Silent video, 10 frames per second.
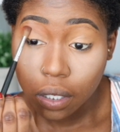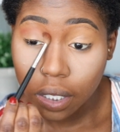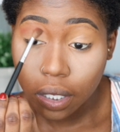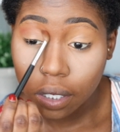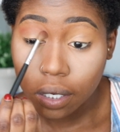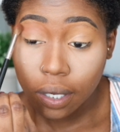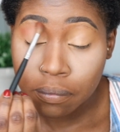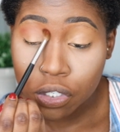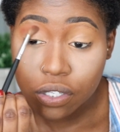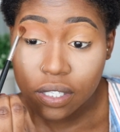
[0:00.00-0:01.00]
And
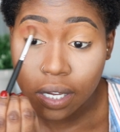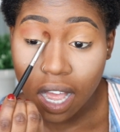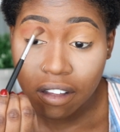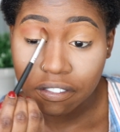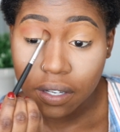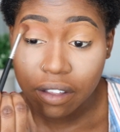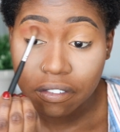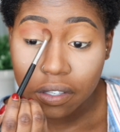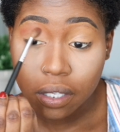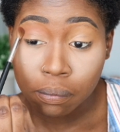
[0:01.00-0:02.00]
I'm using a
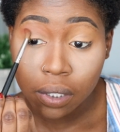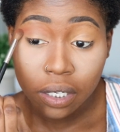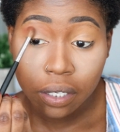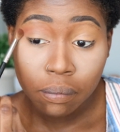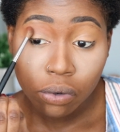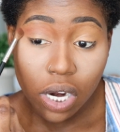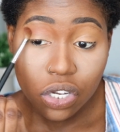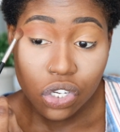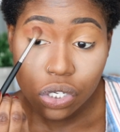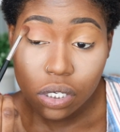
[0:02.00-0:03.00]
fluffy blending
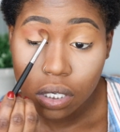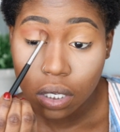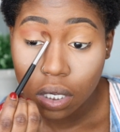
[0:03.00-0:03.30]
brush,